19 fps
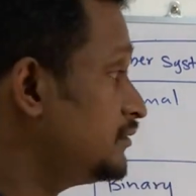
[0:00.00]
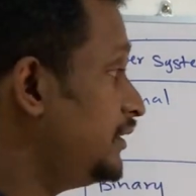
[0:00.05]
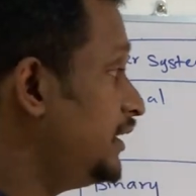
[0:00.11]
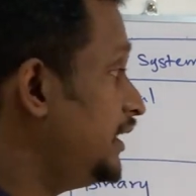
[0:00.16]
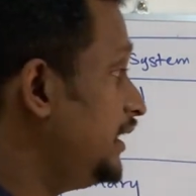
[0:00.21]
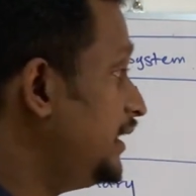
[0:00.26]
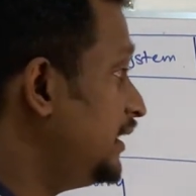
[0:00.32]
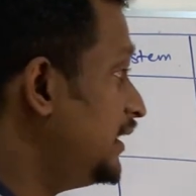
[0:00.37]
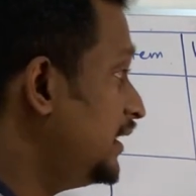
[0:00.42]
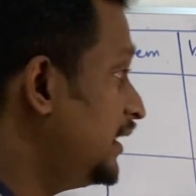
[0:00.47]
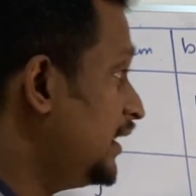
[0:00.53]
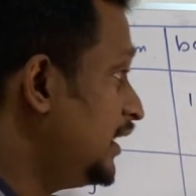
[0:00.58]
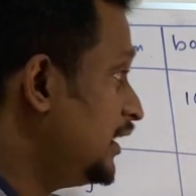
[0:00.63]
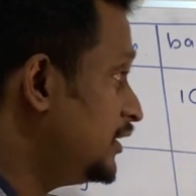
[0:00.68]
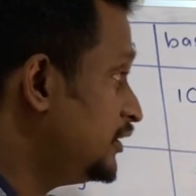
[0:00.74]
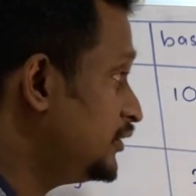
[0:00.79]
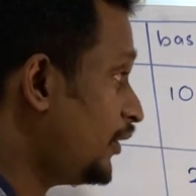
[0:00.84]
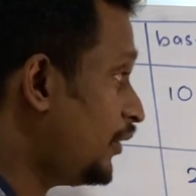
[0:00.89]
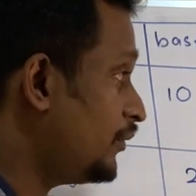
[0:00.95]
We
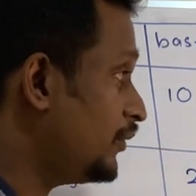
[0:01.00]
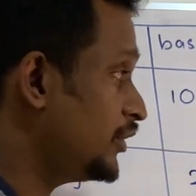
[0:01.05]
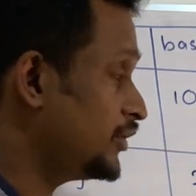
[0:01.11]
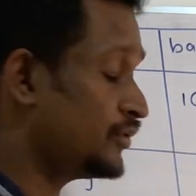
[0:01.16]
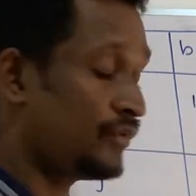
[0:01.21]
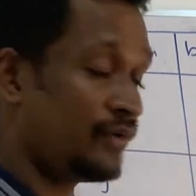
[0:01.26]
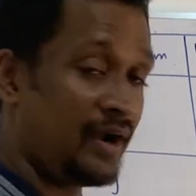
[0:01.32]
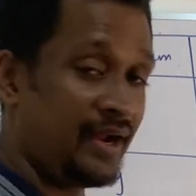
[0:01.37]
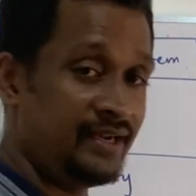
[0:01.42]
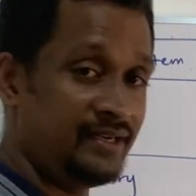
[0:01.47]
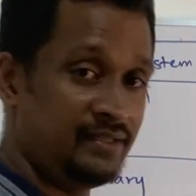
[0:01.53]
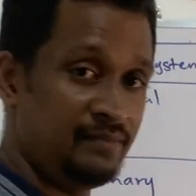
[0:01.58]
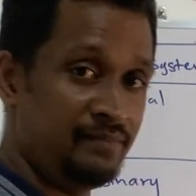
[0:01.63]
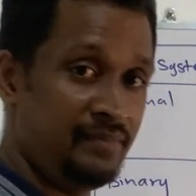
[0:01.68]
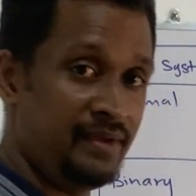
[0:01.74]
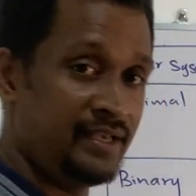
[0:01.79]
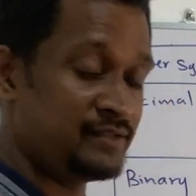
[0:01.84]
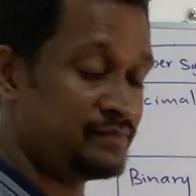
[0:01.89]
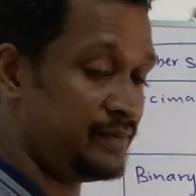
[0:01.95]
don't want to write the
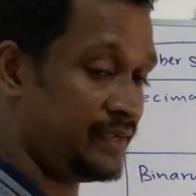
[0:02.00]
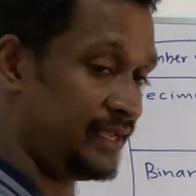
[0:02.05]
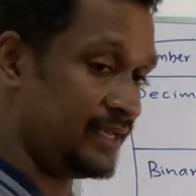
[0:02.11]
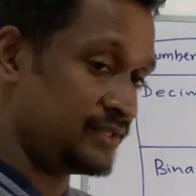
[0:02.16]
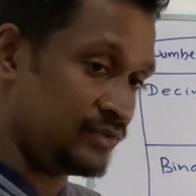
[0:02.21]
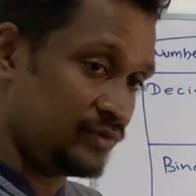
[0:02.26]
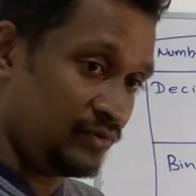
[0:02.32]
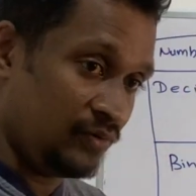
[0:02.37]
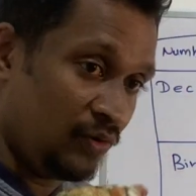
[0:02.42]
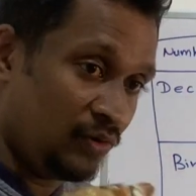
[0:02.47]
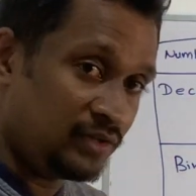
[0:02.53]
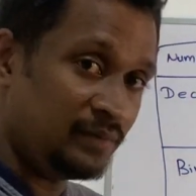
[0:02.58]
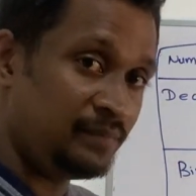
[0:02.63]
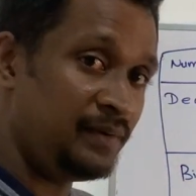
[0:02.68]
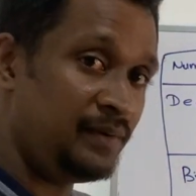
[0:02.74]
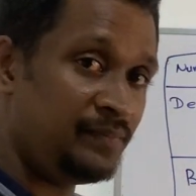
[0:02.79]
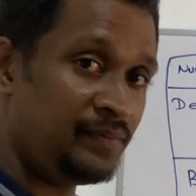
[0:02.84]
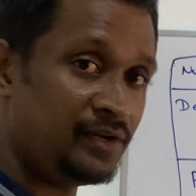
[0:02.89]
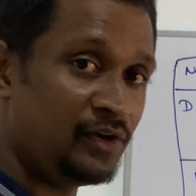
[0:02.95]
base because all the
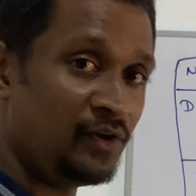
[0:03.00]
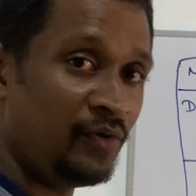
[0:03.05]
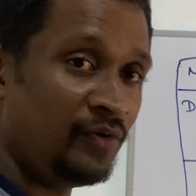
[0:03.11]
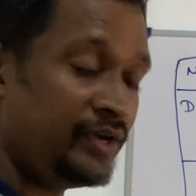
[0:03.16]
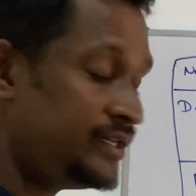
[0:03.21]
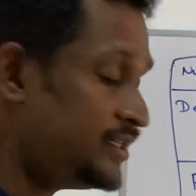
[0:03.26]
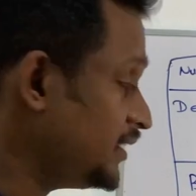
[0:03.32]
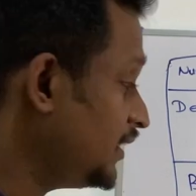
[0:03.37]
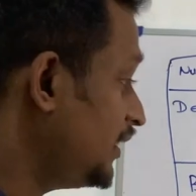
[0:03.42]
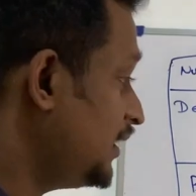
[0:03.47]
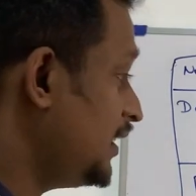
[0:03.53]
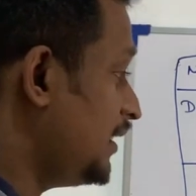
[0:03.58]
people know it.